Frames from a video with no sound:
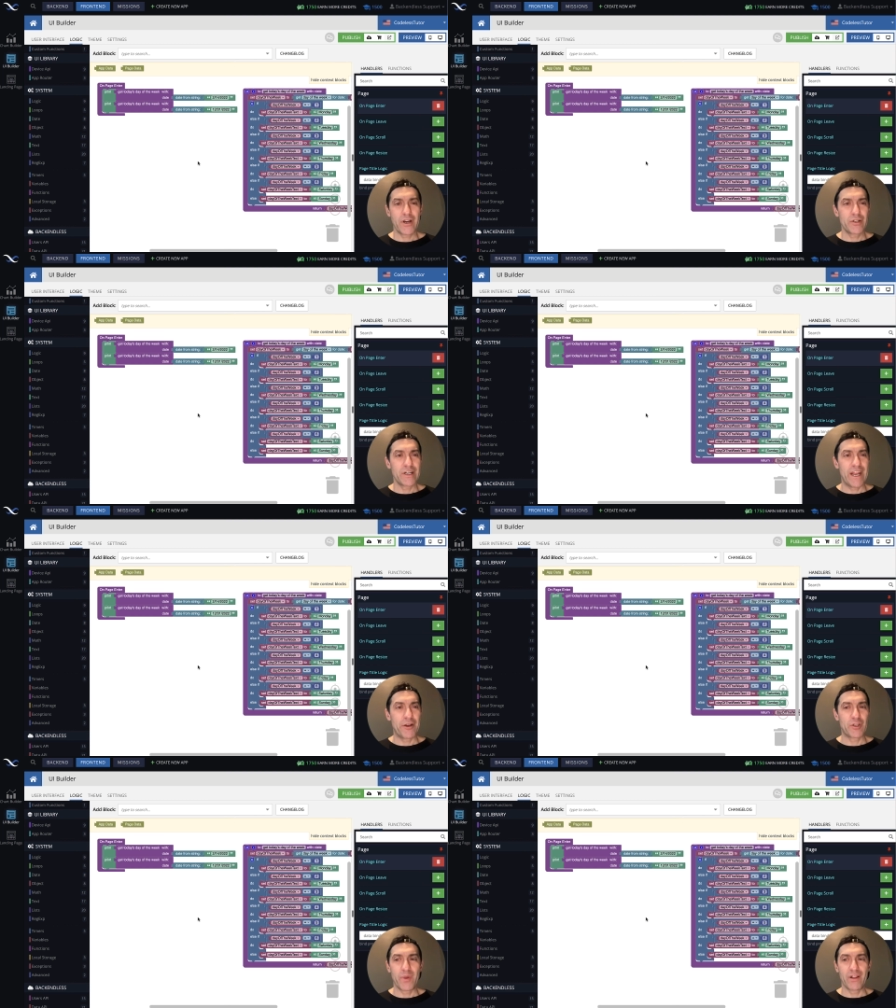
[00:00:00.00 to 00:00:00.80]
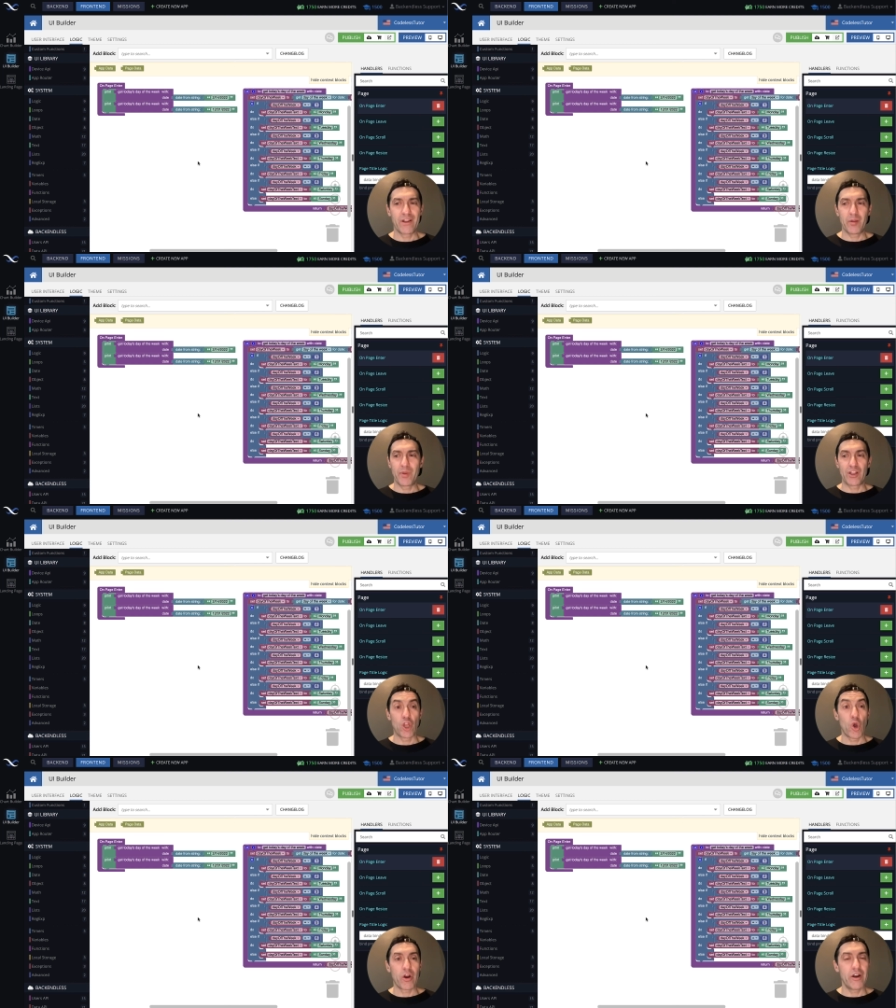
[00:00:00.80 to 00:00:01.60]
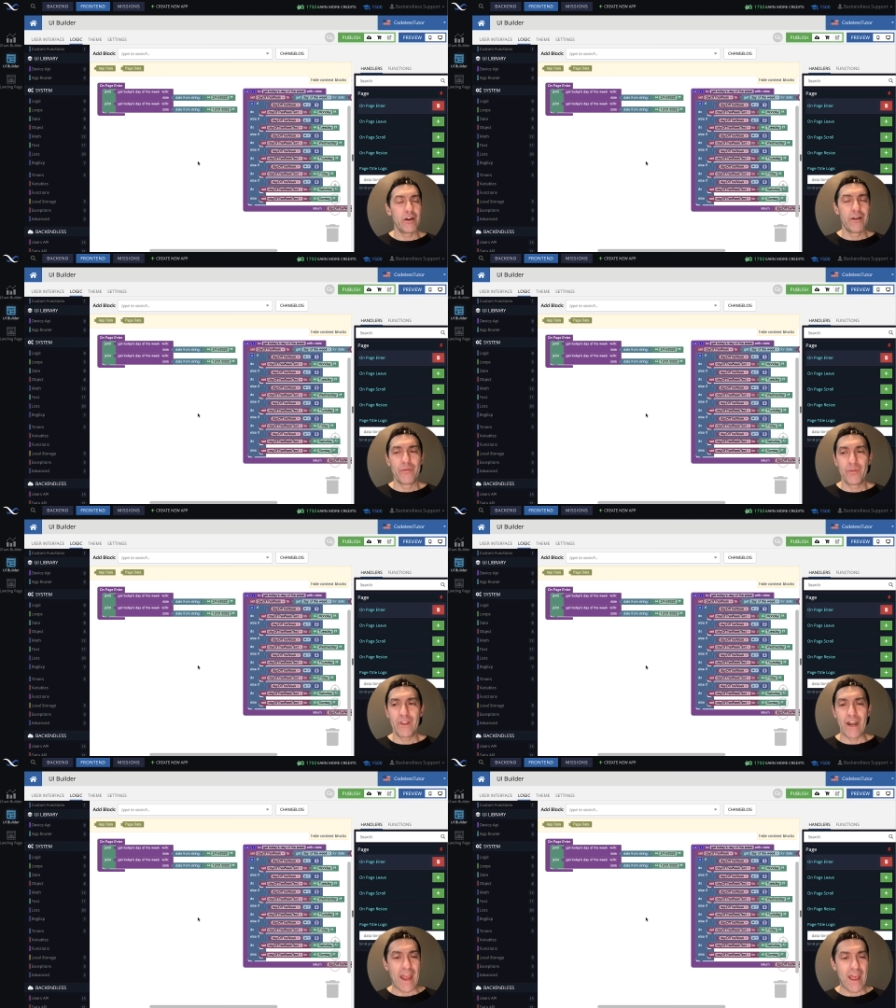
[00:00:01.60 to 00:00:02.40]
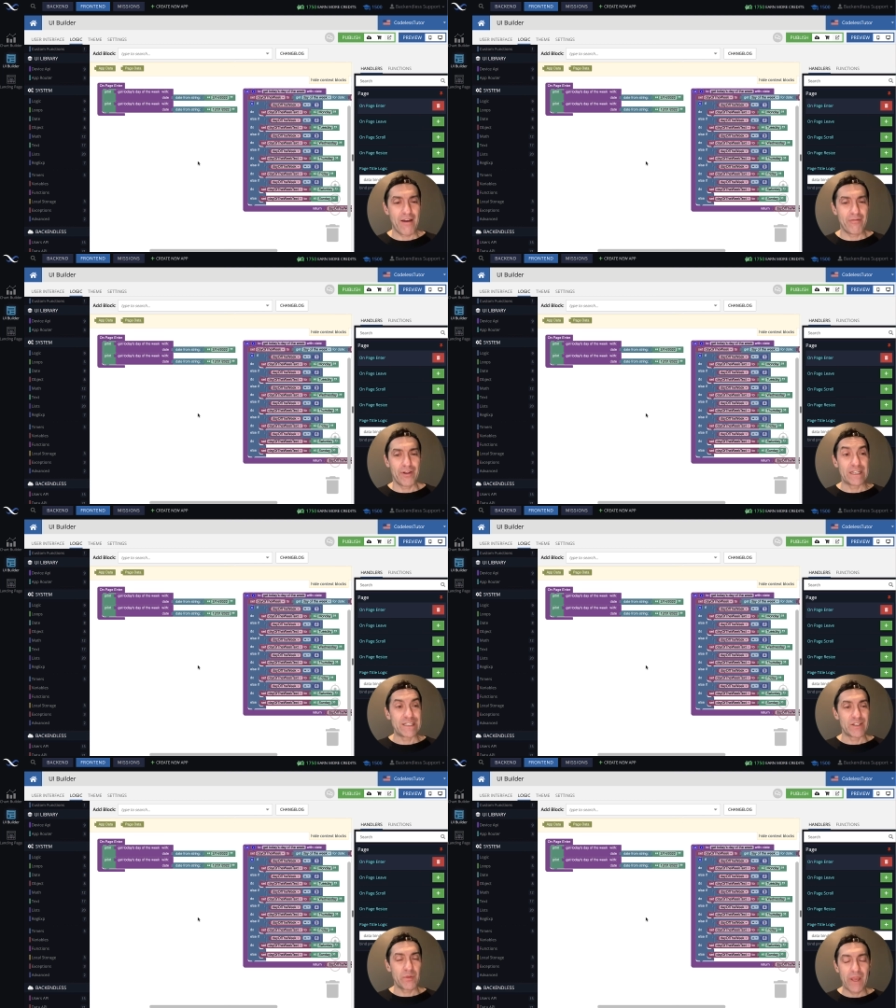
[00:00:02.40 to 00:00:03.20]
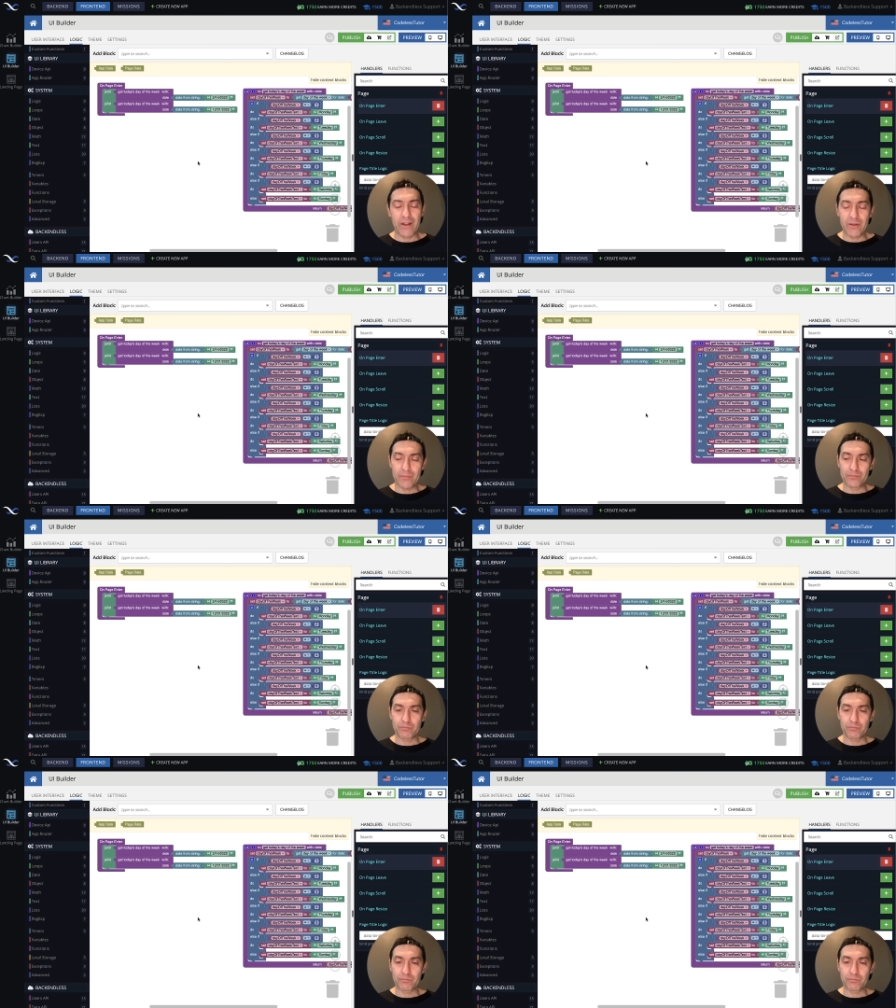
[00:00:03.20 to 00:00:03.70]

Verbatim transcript: turned out to be a little bit longer than I have anticipated,